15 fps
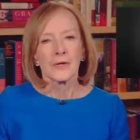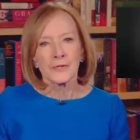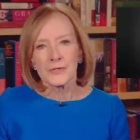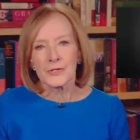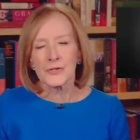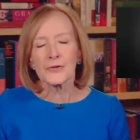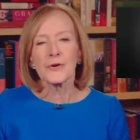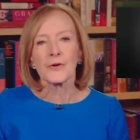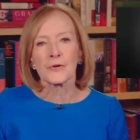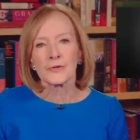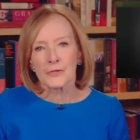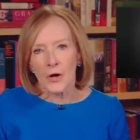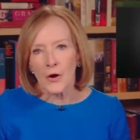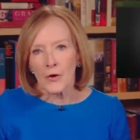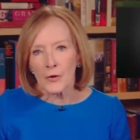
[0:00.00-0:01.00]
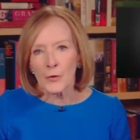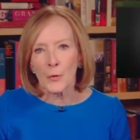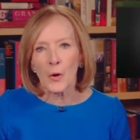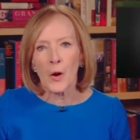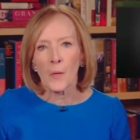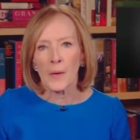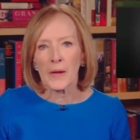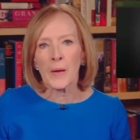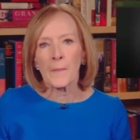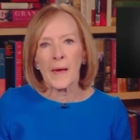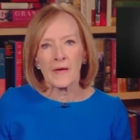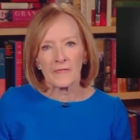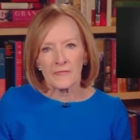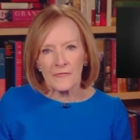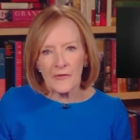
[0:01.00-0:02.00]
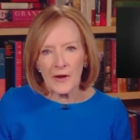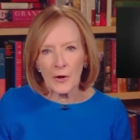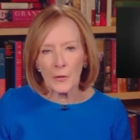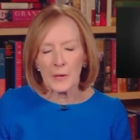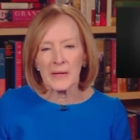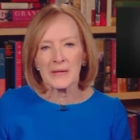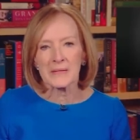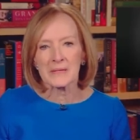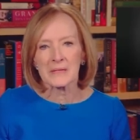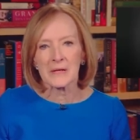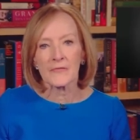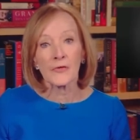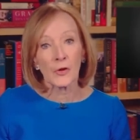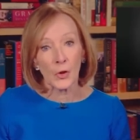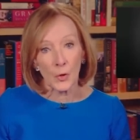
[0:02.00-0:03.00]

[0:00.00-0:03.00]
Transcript: concerns are growing about variants of the